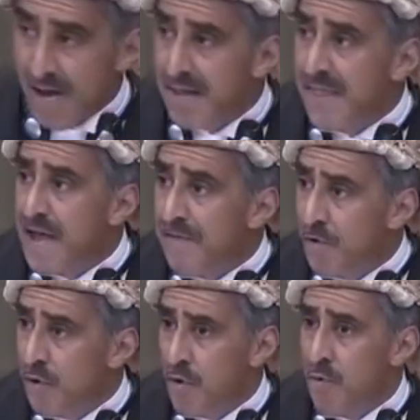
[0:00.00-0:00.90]
And
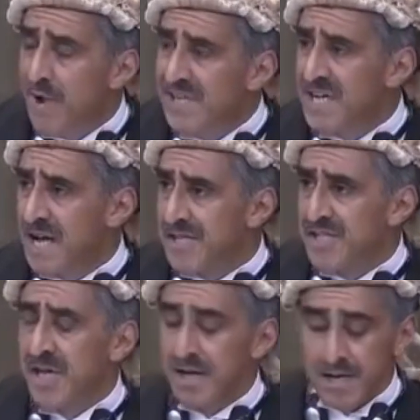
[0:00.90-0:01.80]
therefore, one
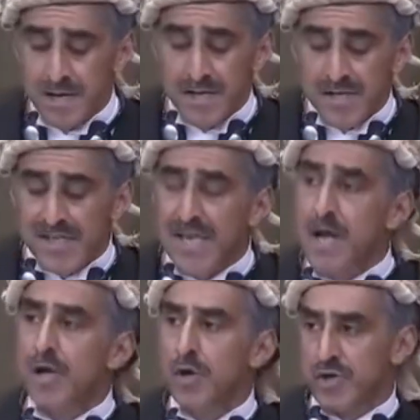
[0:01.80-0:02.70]
turns to the
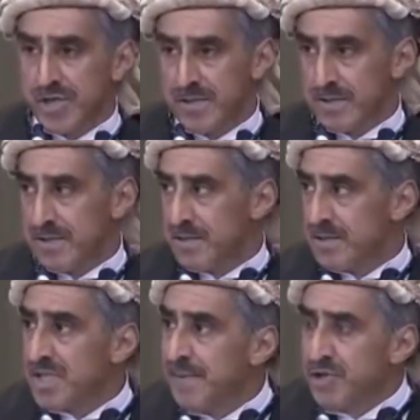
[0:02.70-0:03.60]
conclusion
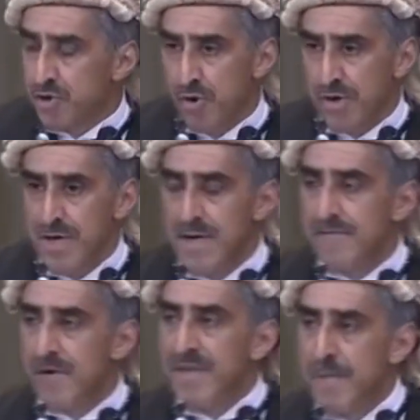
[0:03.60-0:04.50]
to be drawn
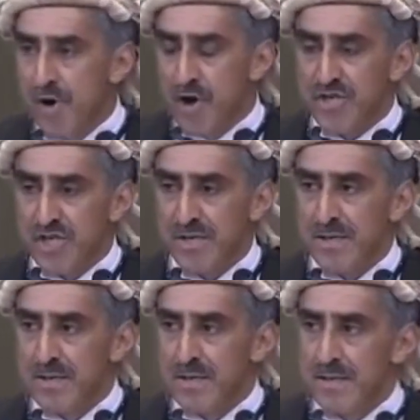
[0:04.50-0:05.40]
from the approach,
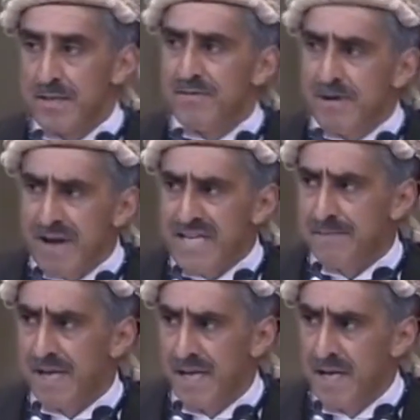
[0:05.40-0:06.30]

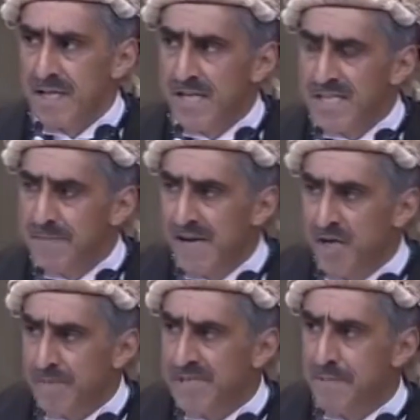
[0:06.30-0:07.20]
regrettably, that has been
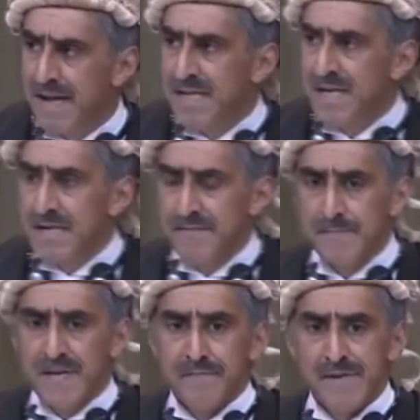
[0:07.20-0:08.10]
adopted by the
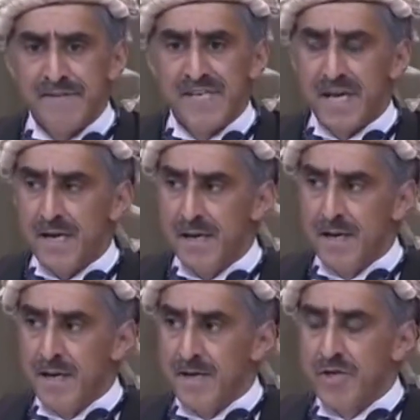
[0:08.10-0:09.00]
government of India
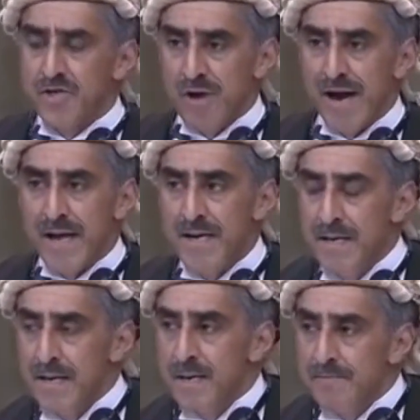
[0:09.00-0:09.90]
to try and
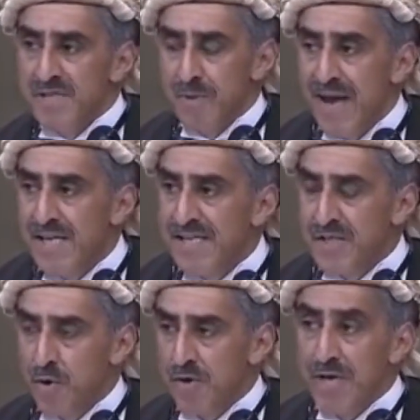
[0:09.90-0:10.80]
persuade
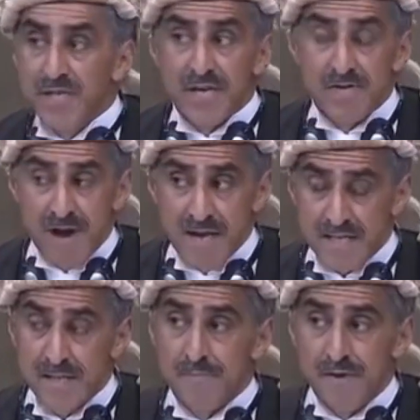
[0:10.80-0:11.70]
this court to
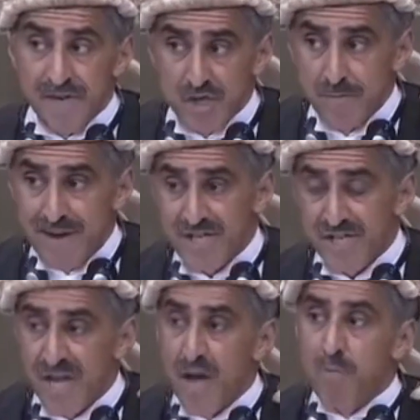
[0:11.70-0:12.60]
grant provisional
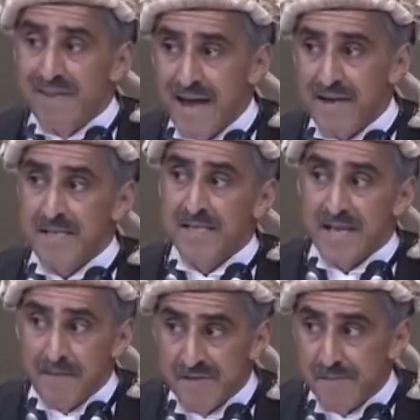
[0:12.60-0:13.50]
measures without
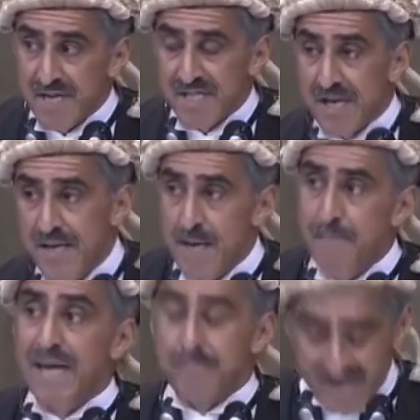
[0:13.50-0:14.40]
the government of Pakistan
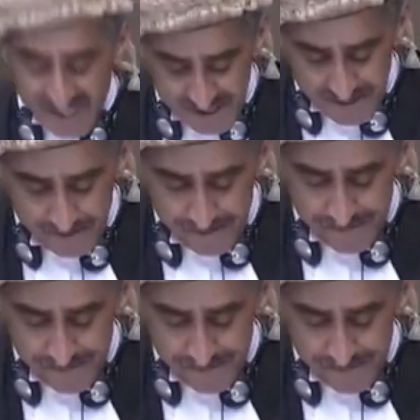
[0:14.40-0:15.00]
being present.